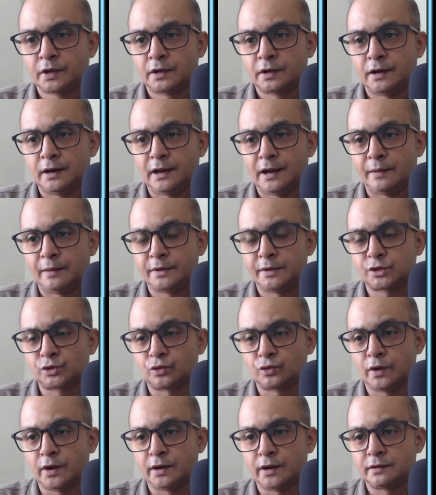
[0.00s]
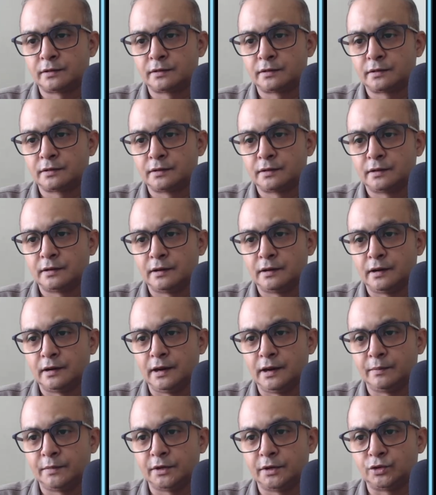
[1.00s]
lambda square,
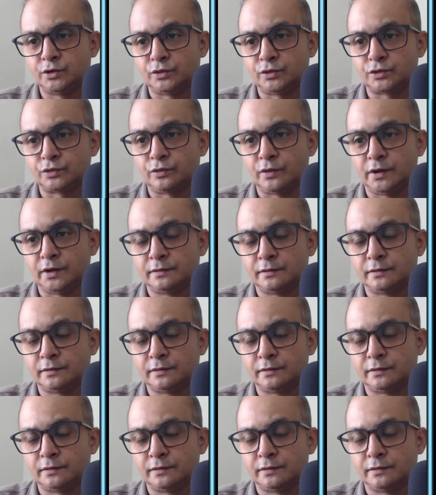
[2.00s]
lambda 2 square.